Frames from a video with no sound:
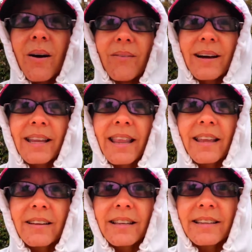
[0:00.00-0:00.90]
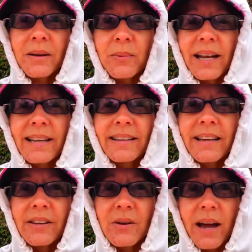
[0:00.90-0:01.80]
One of the other things I wanted to
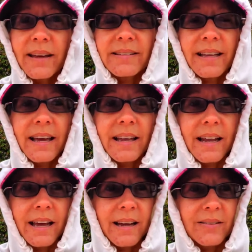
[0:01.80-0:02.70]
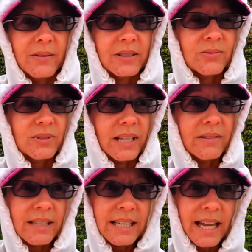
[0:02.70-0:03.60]
tell you guys that um, was really,
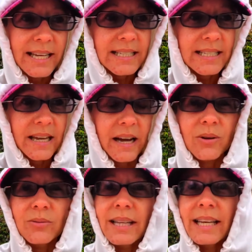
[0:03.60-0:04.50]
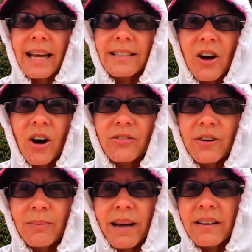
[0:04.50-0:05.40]
really nice is I got a really nice call
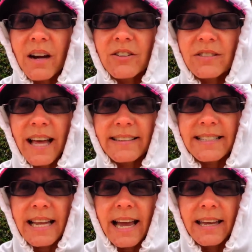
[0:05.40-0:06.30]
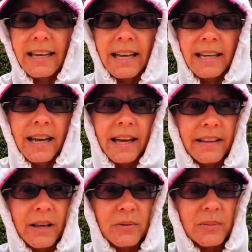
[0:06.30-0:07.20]
from my doctor last night. I
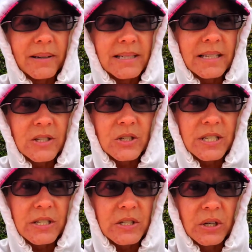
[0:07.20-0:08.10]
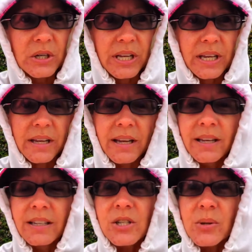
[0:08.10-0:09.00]
think it was about six or six thirty.
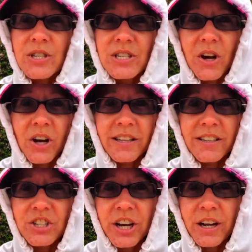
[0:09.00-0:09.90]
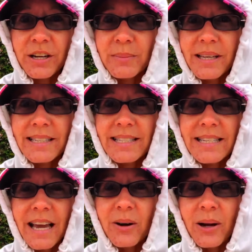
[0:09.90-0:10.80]
She was just calling to check on me to
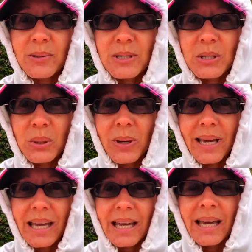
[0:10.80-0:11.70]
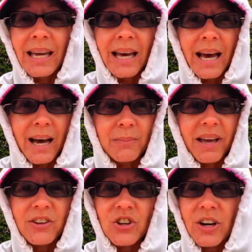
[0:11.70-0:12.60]
see how I was doing, uh,
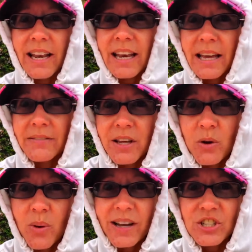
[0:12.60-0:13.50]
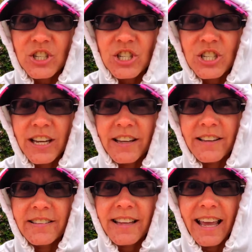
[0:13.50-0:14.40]
make sure I didn't have any
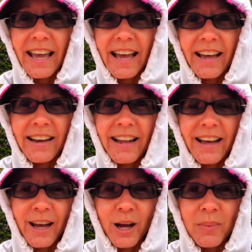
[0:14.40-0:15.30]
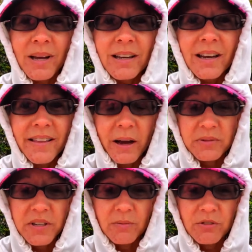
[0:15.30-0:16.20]
questions, and um, that was
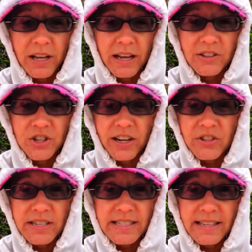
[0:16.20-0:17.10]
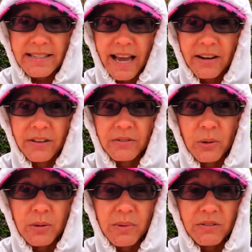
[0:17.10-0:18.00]
comforting. She actually st sat on the phone
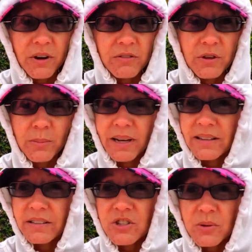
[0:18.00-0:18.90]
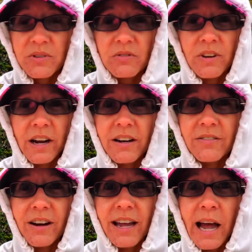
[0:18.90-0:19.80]
with me for a few minutes, and she was very,
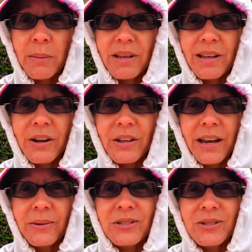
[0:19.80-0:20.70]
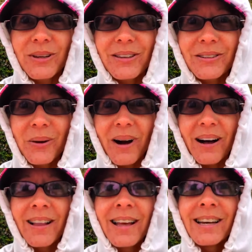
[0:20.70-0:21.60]
very happy to hear that I was doing so
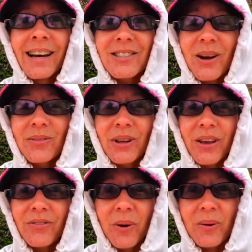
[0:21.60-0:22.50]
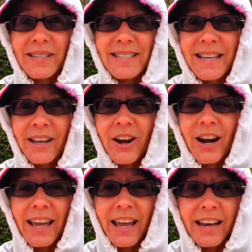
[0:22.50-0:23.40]
well. So I'm looking forward to seeing her
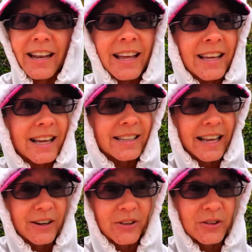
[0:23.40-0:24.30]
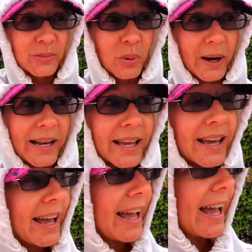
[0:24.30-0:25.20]
again later this morning
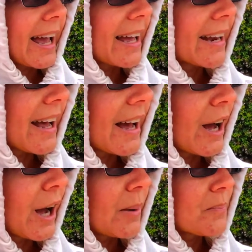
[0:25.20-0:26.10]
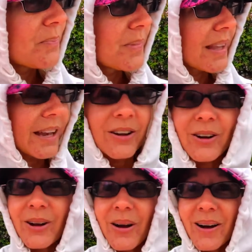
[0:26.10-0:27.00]
and um, letting
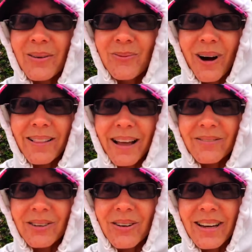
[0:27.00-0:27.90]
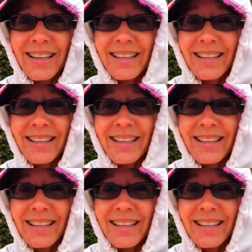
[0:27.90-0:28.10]
her know how well I'm doing.